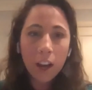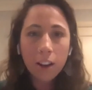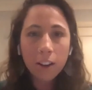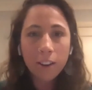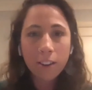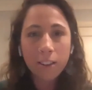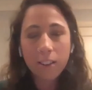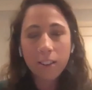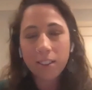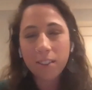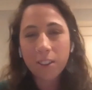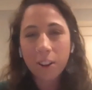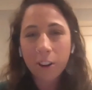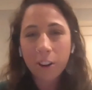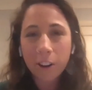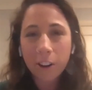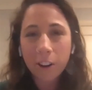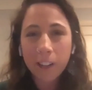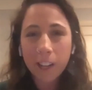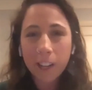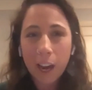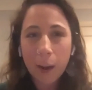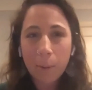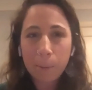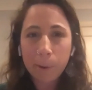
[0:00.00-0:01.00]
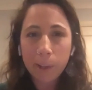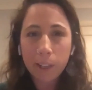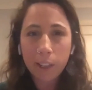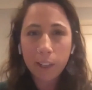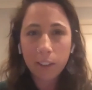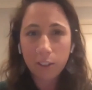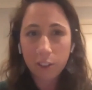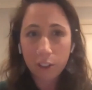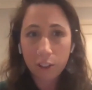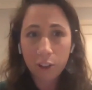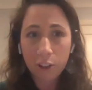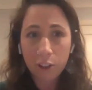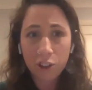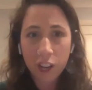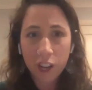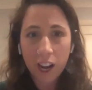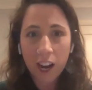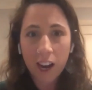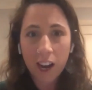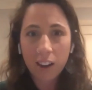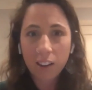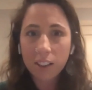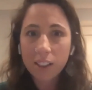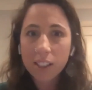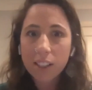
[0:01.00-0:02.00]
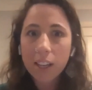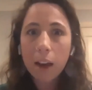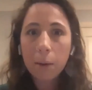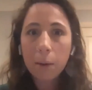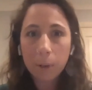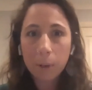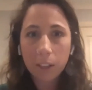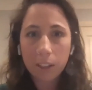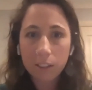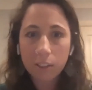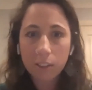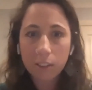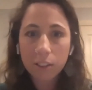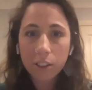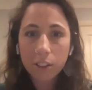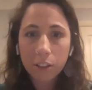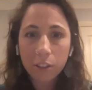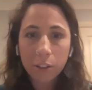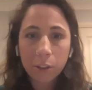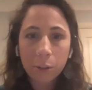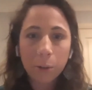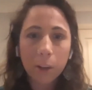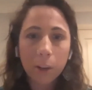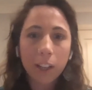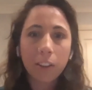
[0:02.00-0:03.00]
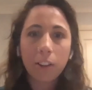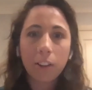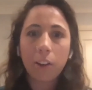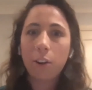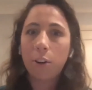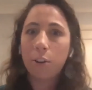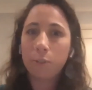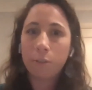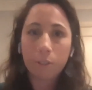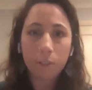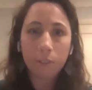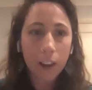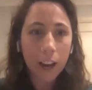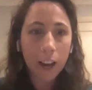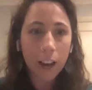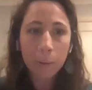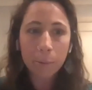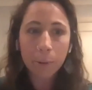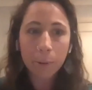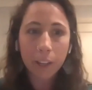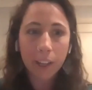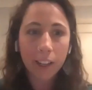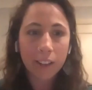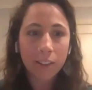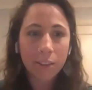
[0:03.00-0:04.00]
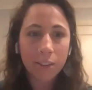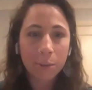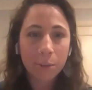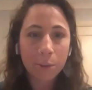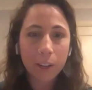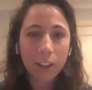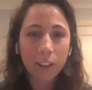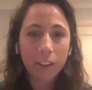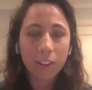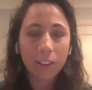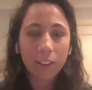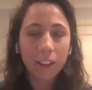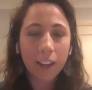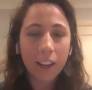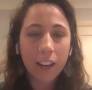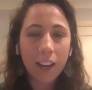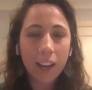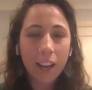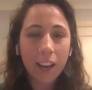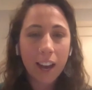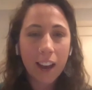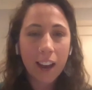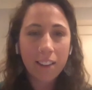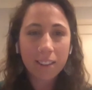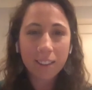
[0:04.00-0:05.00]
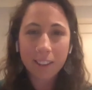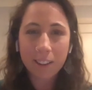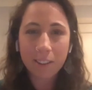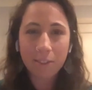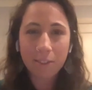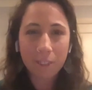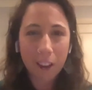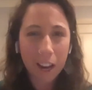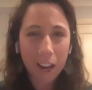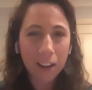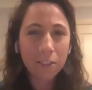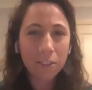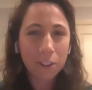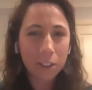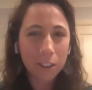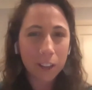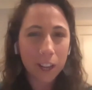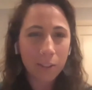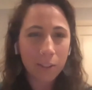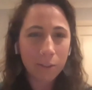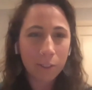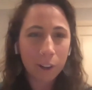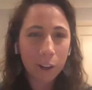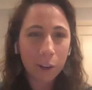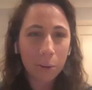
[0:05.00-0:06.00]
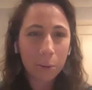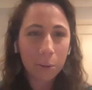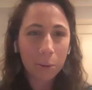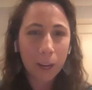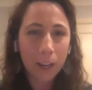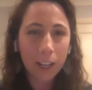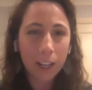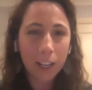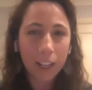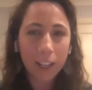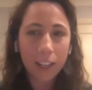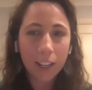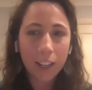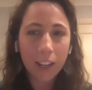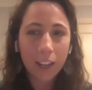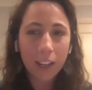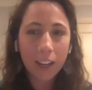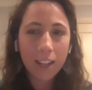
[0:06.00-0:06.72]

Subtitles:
Because it's not only happening to your child, it's happening to you and the whole family as well. It has an effect on everybody.